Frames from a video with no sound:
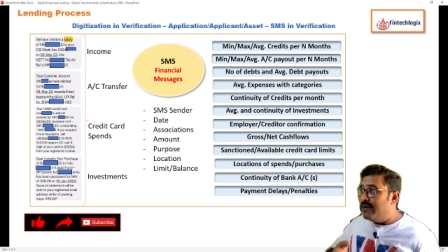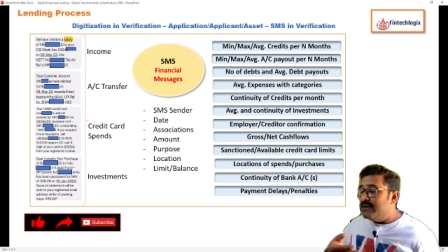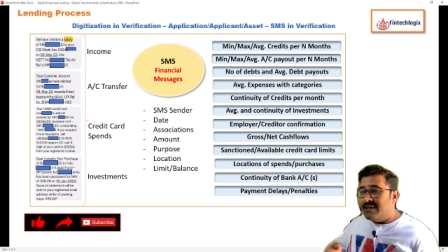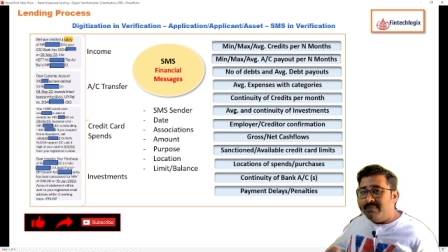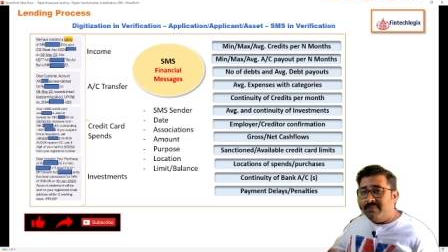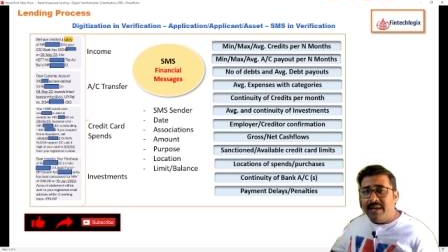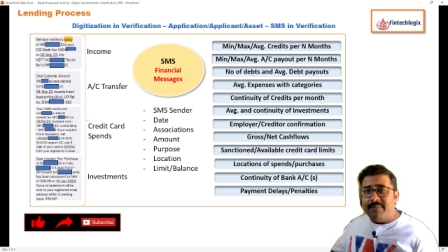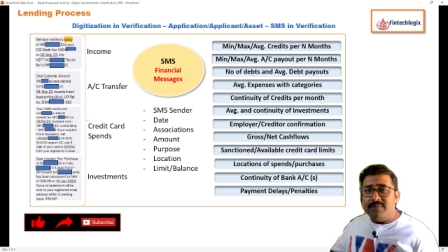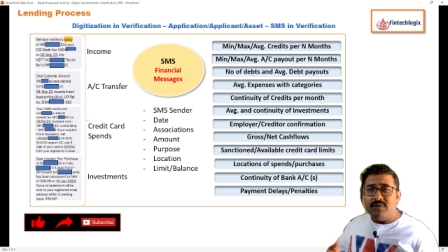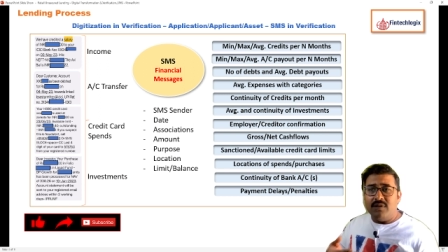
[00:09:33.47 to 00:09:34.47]

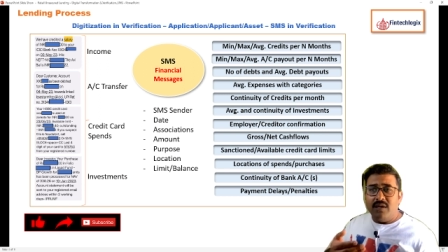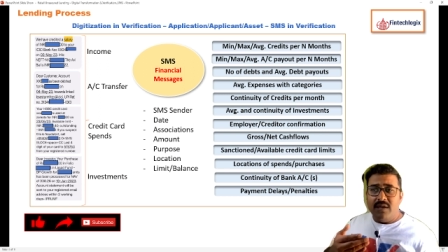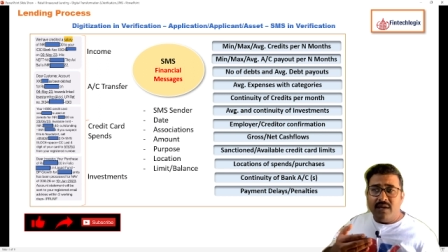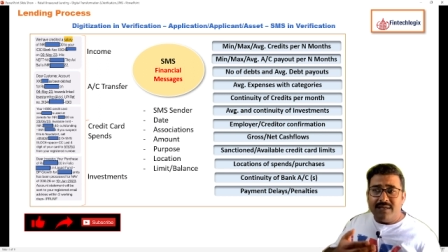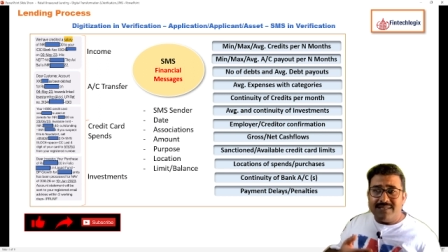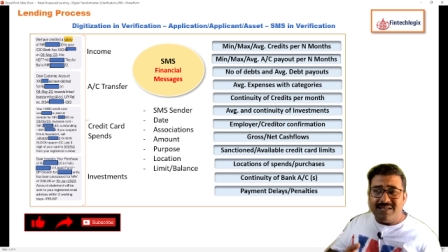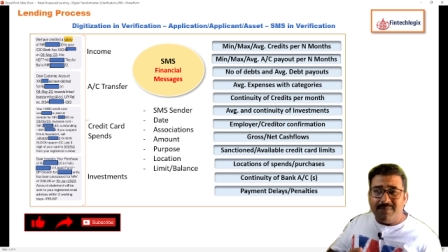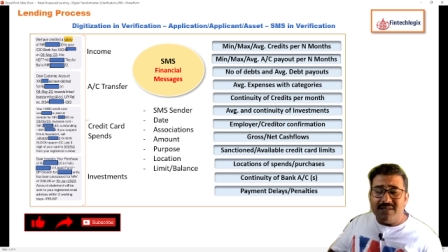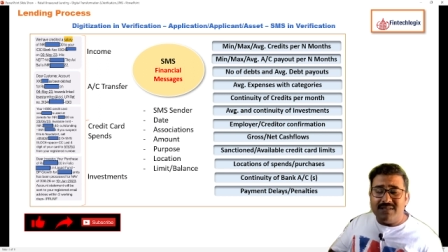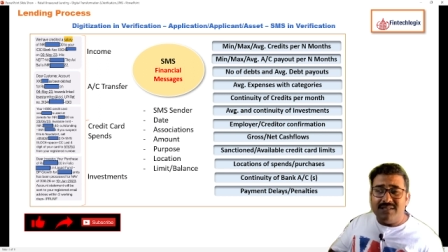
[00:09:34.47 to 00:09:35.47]
Sometimes
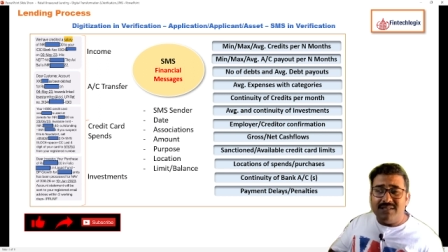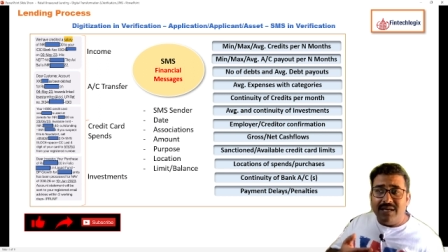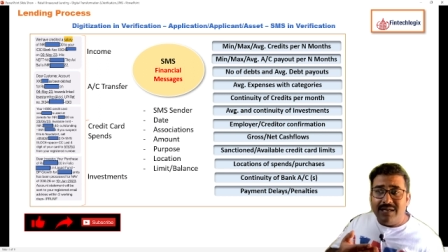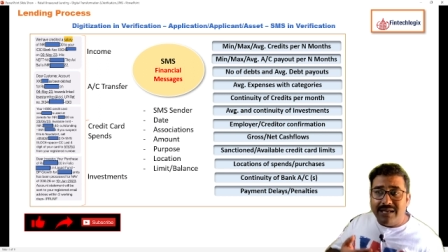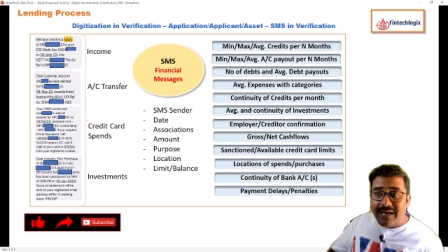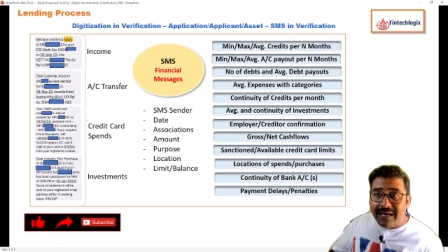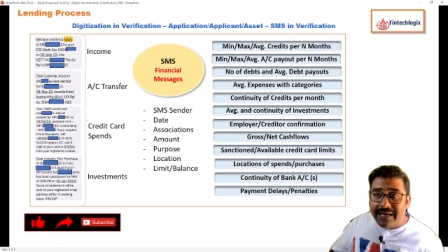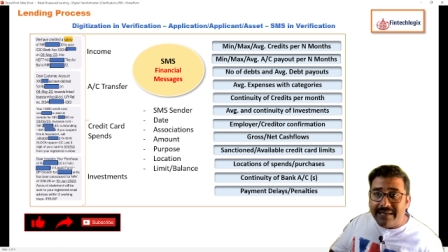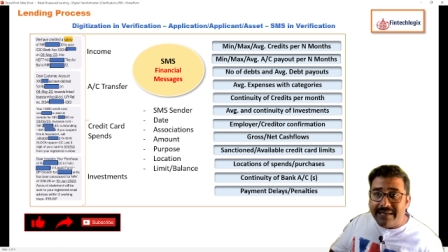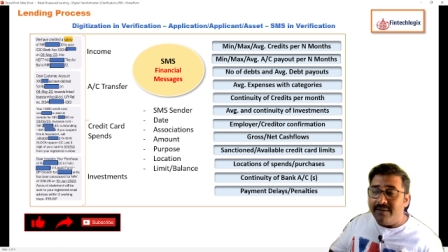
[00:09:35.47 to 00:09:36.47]
customers
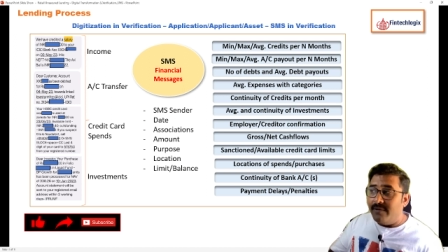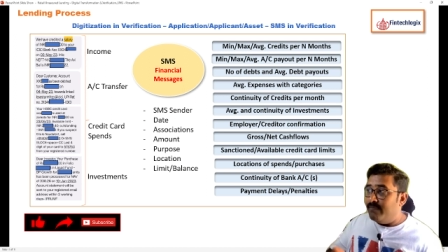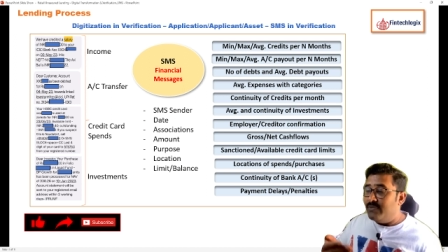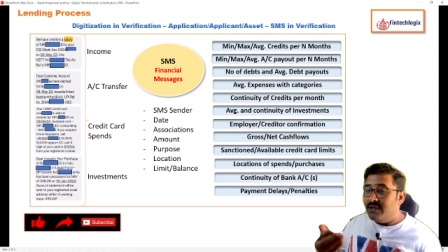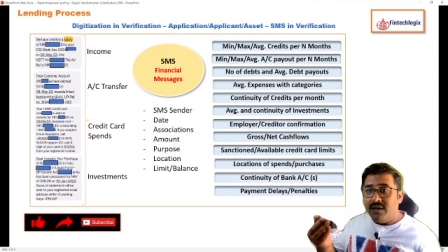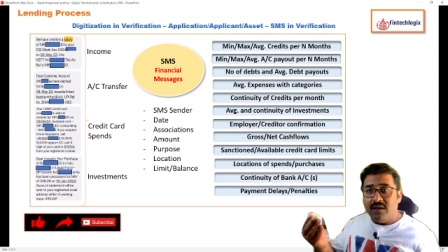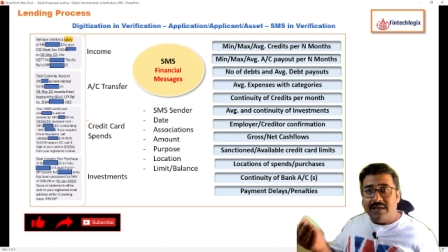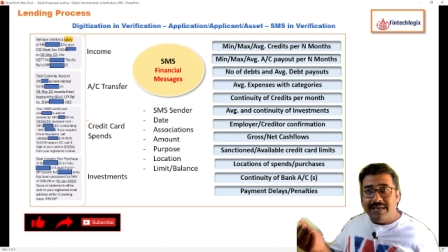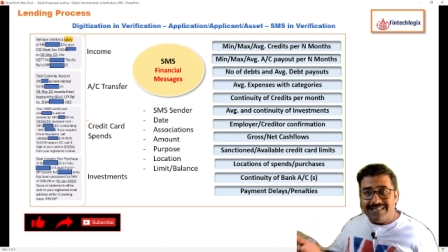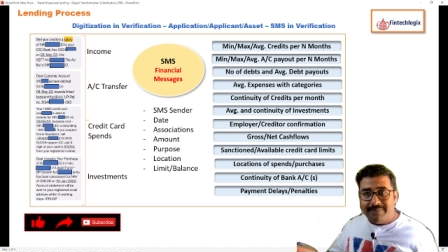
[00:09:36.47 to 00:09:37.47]
delete the
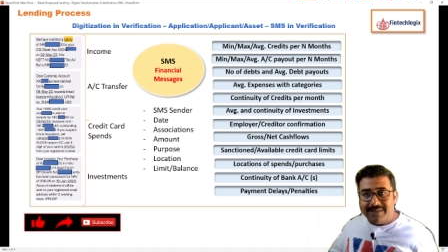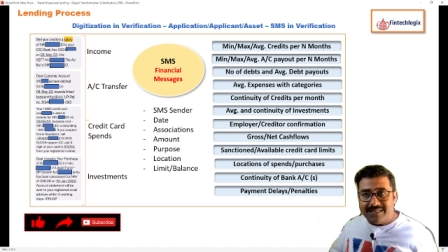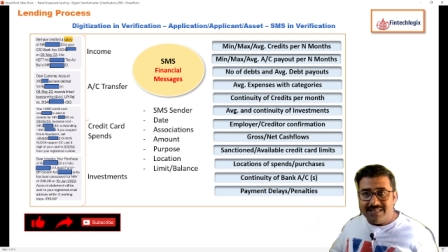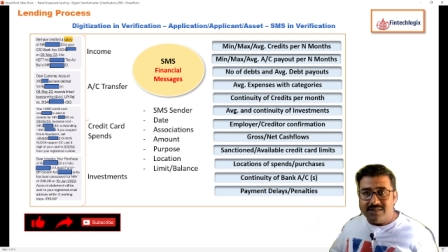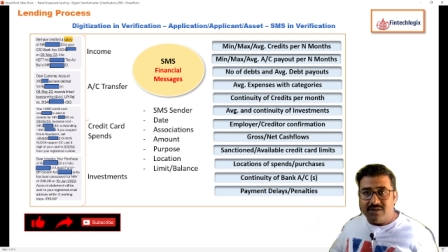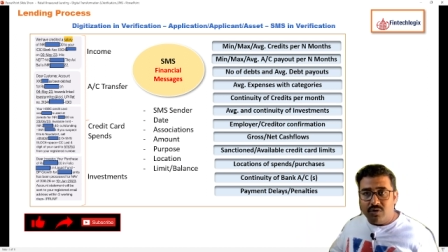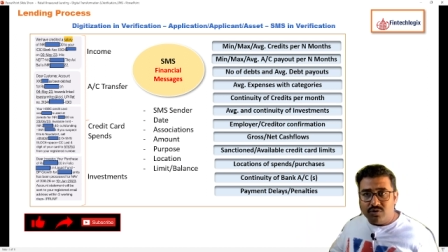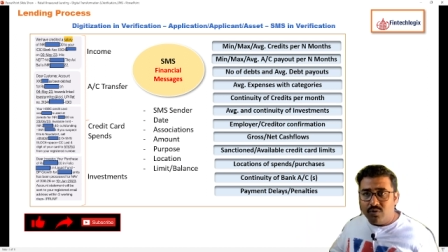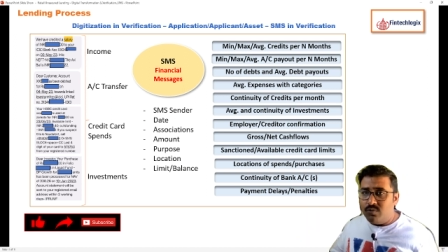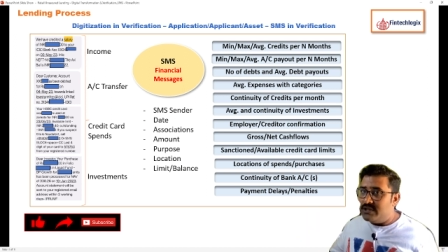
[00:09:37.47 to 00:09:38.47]
SMSs
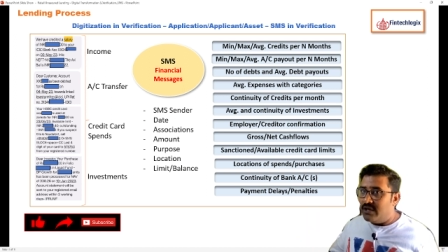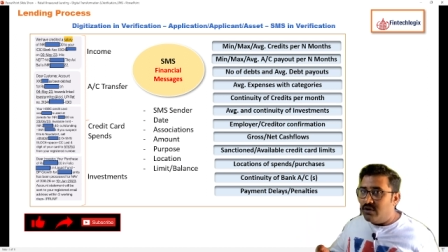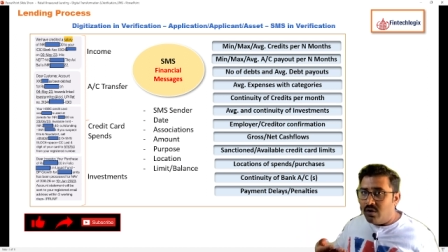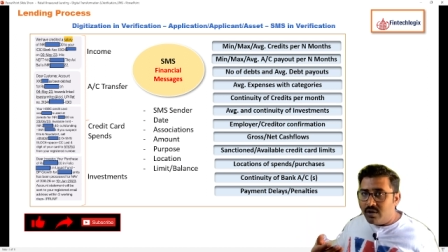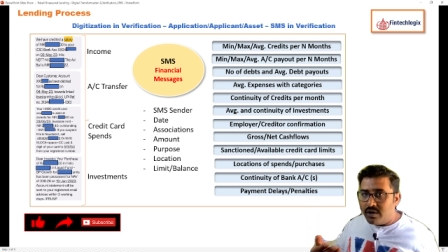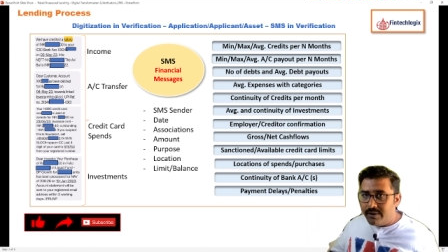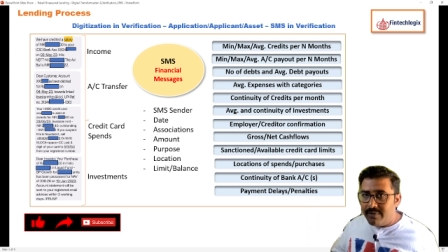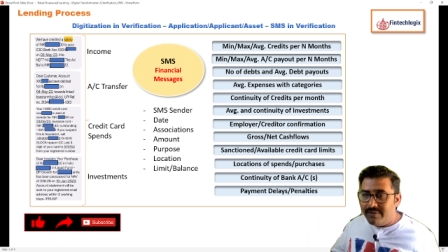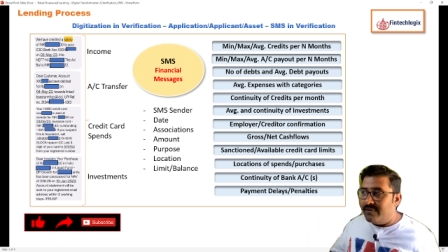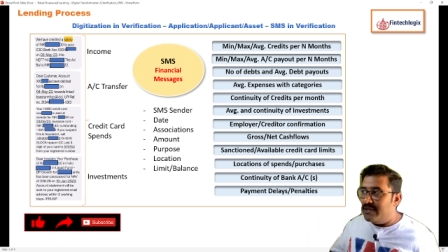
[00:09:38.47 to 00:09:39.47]
also which are not
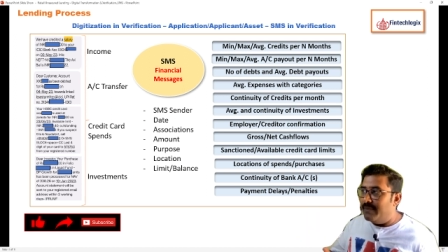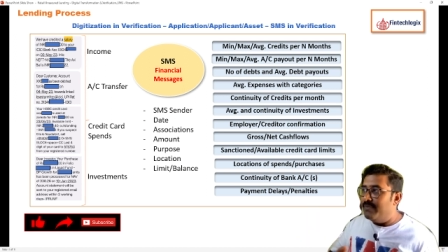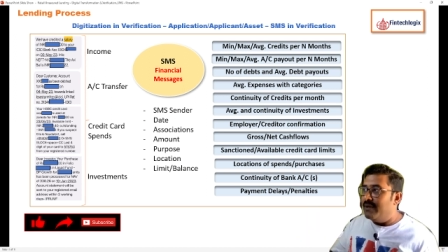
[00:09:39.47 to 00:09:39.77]
required for them.